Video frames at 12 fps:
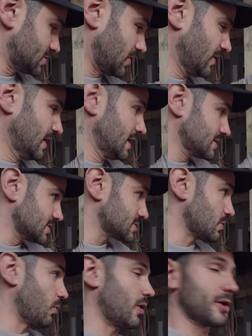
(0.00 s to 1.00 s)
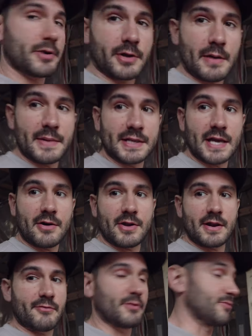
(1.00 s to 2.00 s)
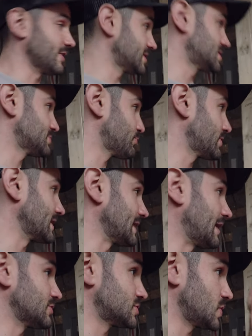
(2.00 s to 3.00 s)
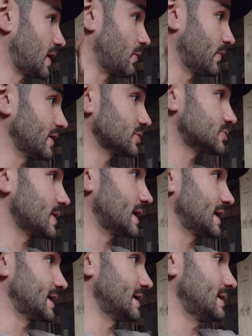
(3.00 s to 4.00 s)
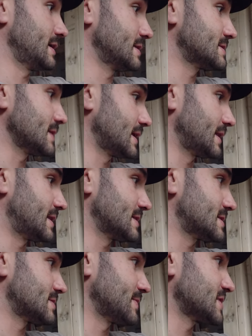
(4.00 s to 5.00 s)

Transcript: so just the water coming down at every flush is pretty loud, so I will try to insulate this as